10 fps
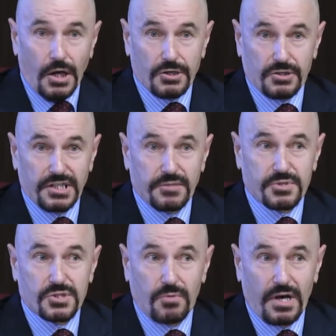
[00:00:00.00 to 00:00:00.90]
You'll need to
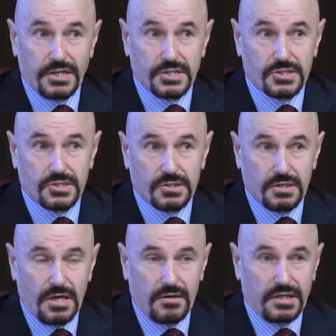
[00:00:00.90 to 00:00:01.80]
persuade us
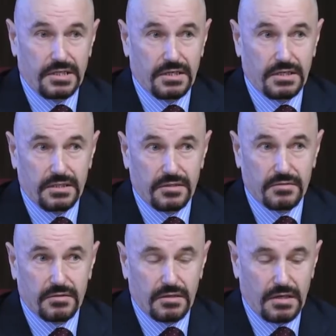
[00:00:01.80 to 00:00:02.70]
in a
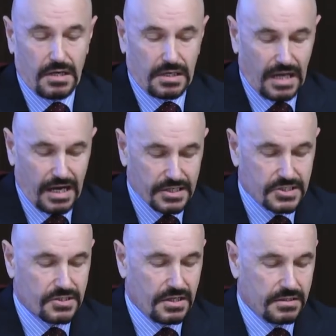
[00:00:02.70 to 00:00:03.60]
case
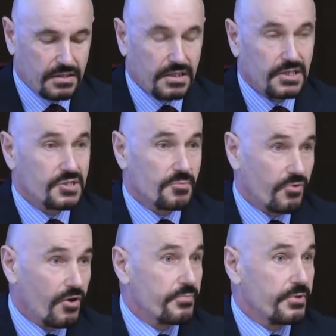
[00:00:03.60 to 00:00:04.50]
that it is
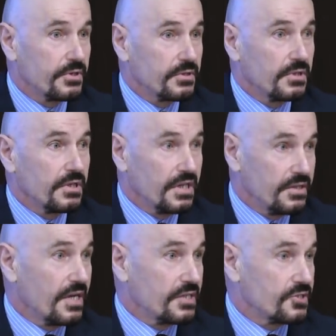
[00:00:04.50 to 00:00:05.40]
appropriate in
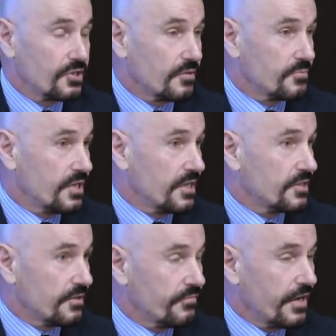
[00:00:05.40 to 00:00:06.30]
that circumstance,
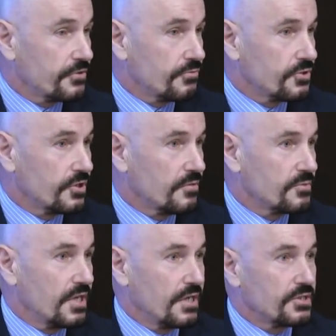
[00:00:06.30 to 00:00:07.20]
that factual
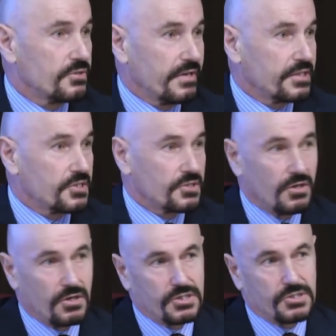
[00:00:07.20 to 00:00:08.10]
circumstance, to
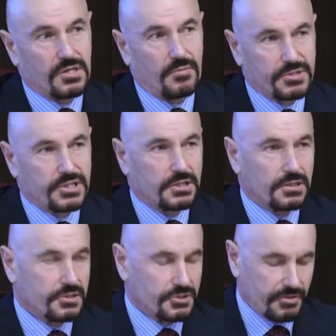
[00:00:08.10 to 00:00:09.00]
exercise a particular
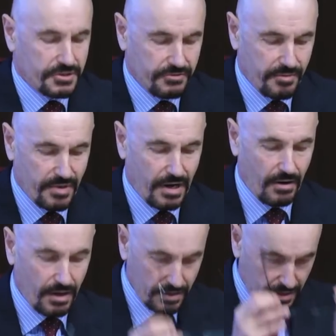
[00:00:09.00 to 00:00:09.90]
discretionary power